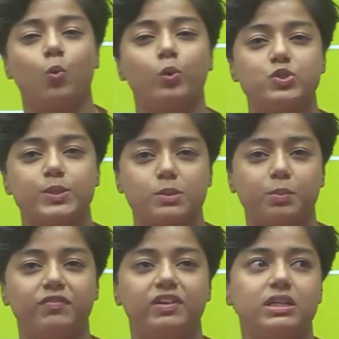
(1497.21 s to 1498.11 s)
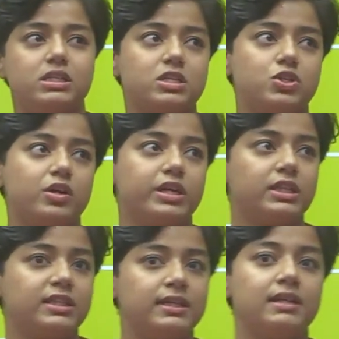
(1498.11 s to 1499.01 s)
which was prevalent
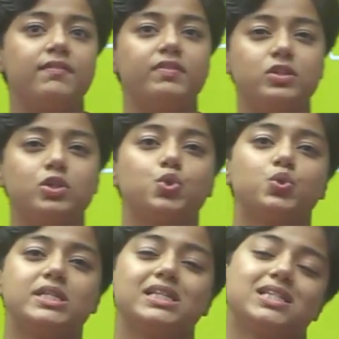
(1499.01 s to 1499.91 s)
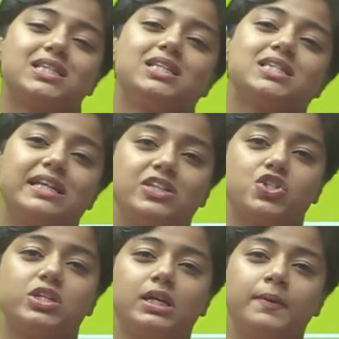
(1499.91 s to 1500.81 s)
during the 11th to the 16th
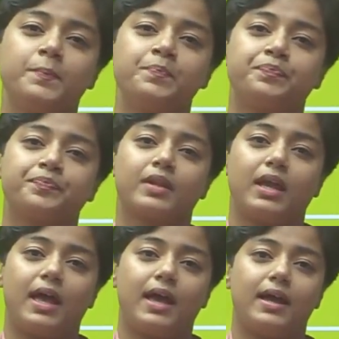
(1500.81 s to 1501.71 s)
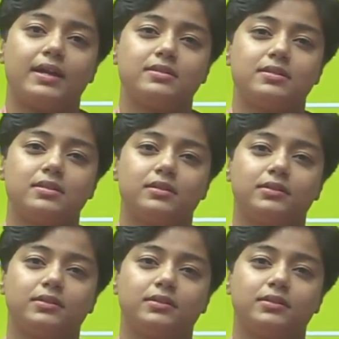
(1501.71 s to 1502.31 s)
century, and